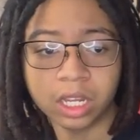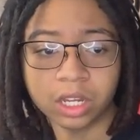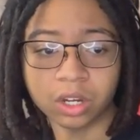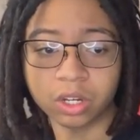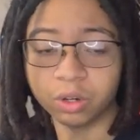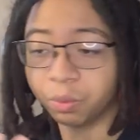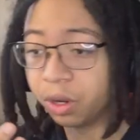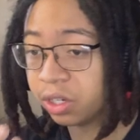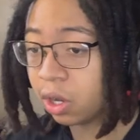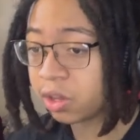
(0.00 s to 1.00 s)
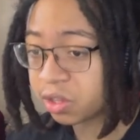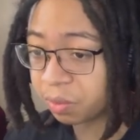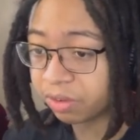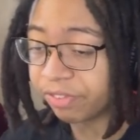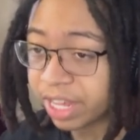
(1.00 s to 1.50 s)
You're gonna want to also
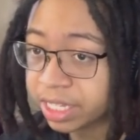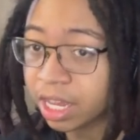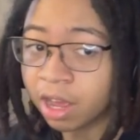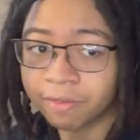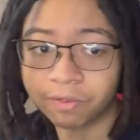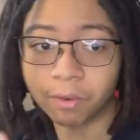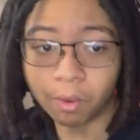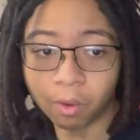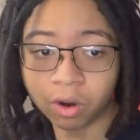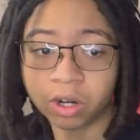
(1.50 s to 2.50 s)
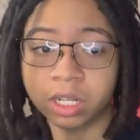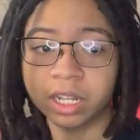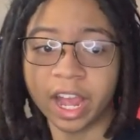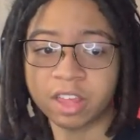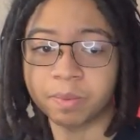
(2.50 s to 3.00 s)
run face off, or
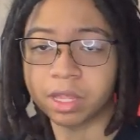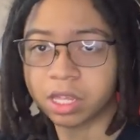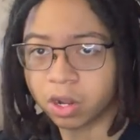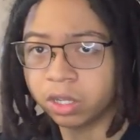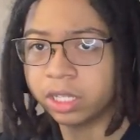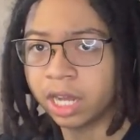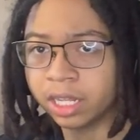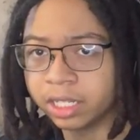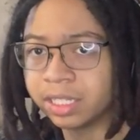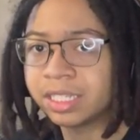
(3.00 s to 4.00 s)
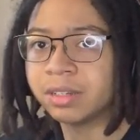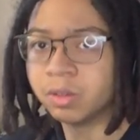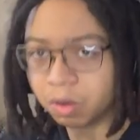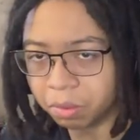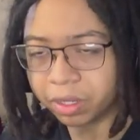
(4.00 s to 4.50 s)
last but certainly not least,
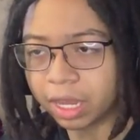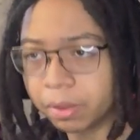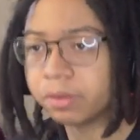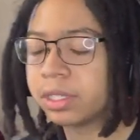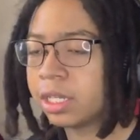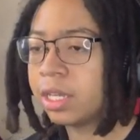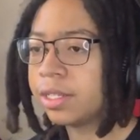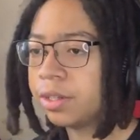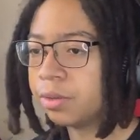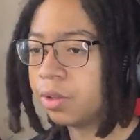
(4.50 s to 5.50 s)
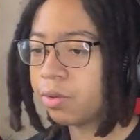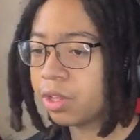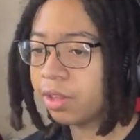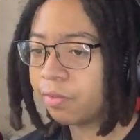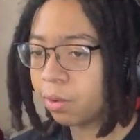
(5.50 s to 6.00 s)
normal game modes. So those are
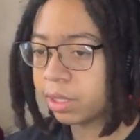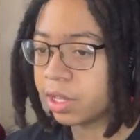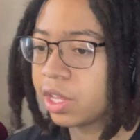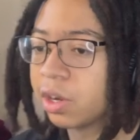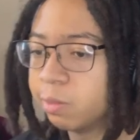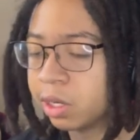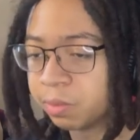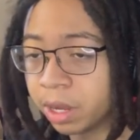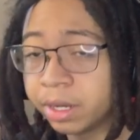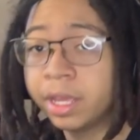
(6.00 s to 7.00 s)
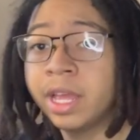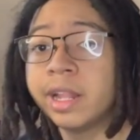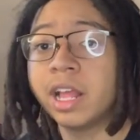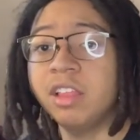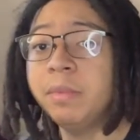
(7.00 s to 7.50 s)
the 4 things you're gonna want to run.
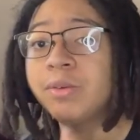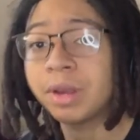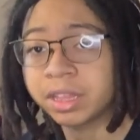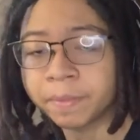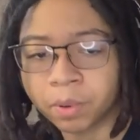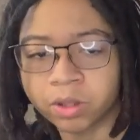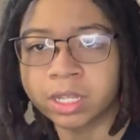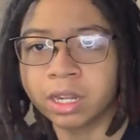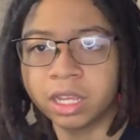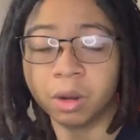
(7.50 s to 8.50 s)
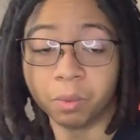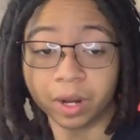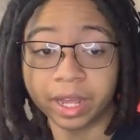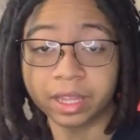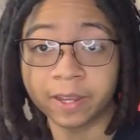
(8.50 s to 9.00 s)
Now let me rank them personally on what
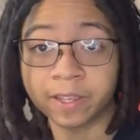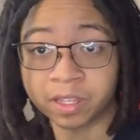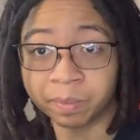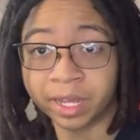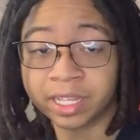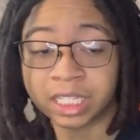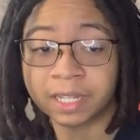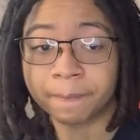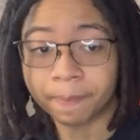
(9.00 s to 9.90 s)
I think is the best.